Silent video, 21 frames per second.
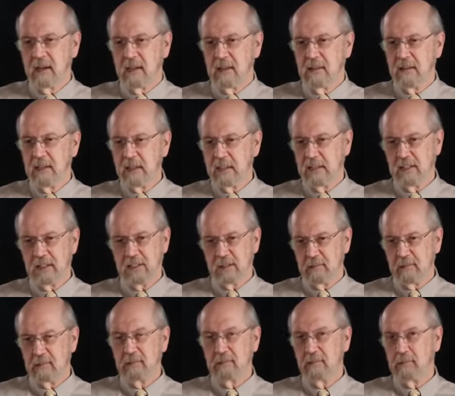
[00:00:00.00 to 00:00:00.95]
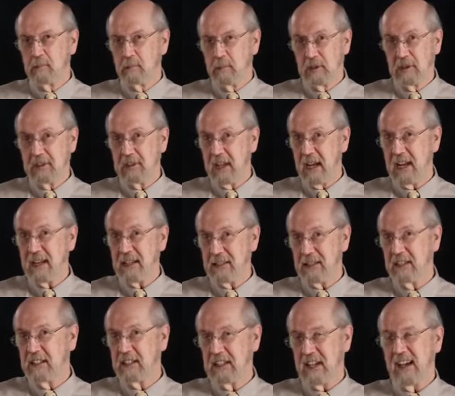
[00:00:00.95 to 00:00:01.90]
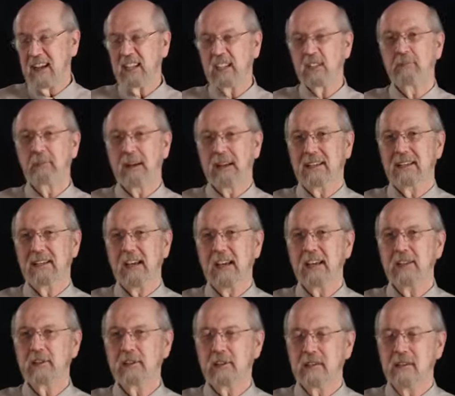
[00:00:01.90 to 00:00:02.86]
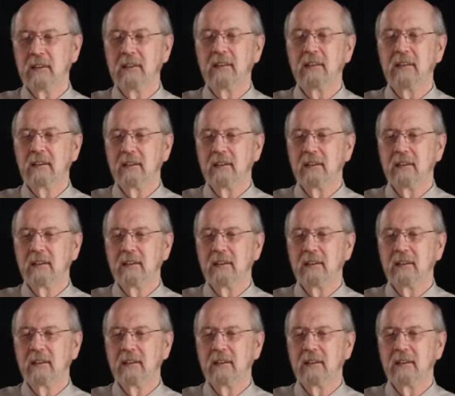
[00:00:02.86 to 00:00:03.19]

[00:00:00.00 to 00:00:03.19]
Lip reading: this state, this expectation,